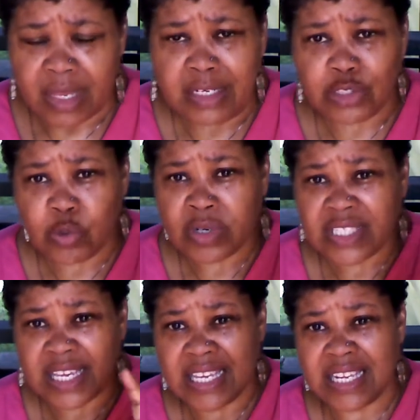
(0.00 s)
And towards
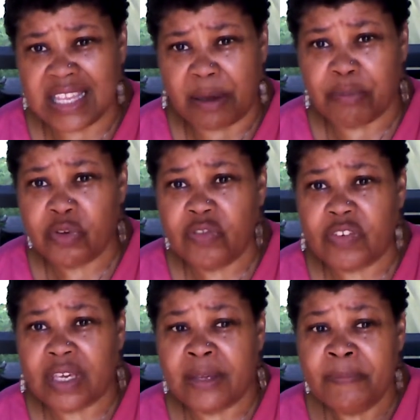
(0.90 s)
the end of that
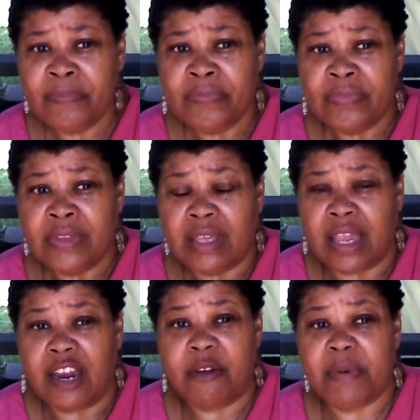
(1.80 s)
movie,
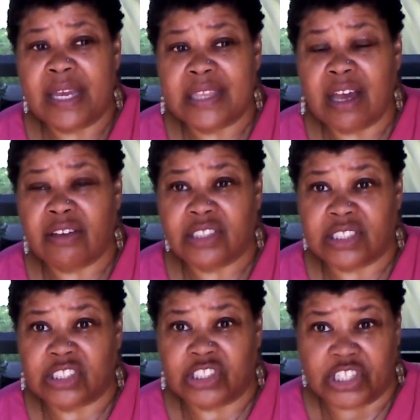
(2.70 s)
everybody thought
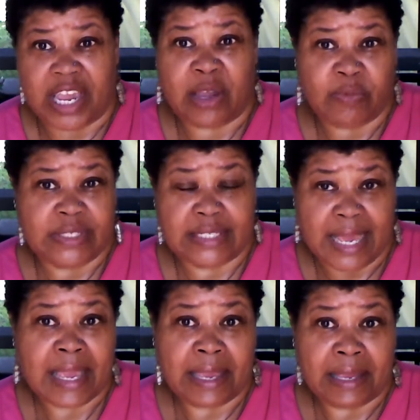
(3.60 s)
Jane was
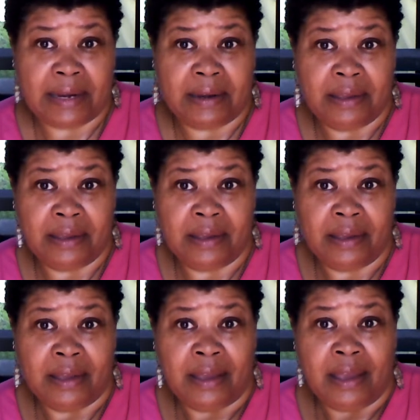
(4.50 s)
dead.
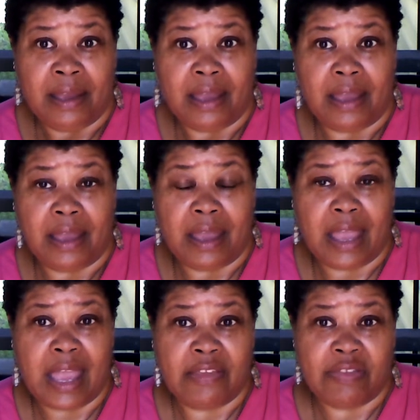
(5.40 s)

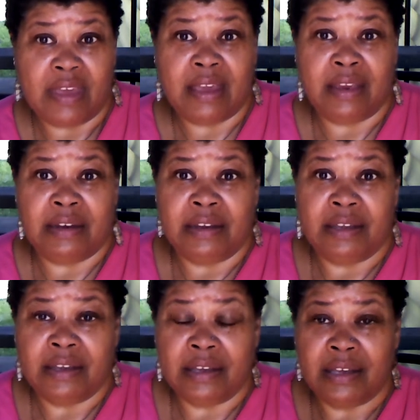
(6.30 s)
And then
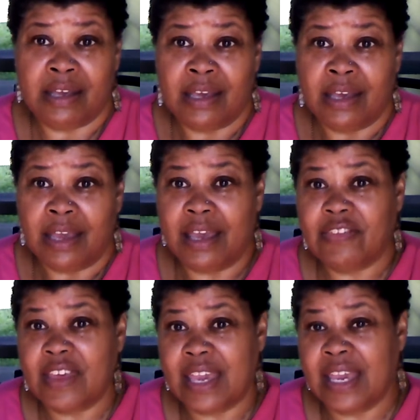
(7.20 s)

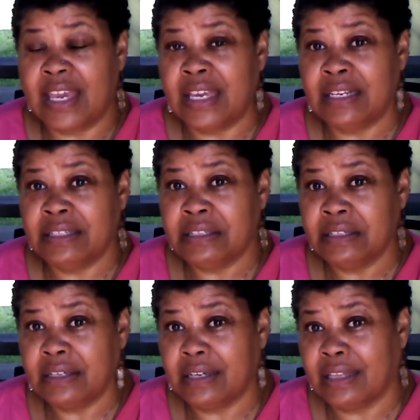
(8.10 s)
at the end
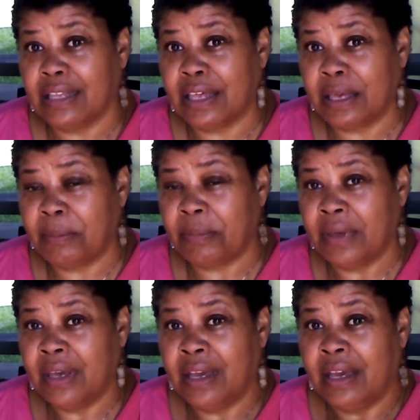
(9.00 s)
clip,
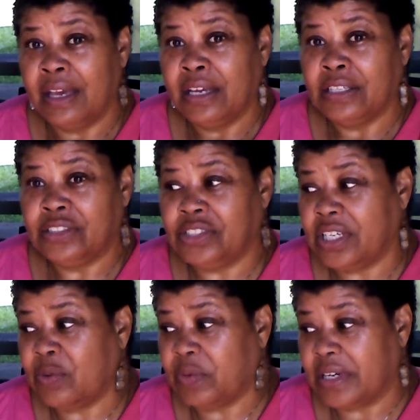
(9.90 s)

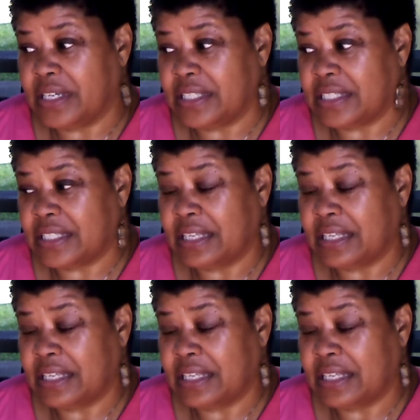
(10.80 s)
she was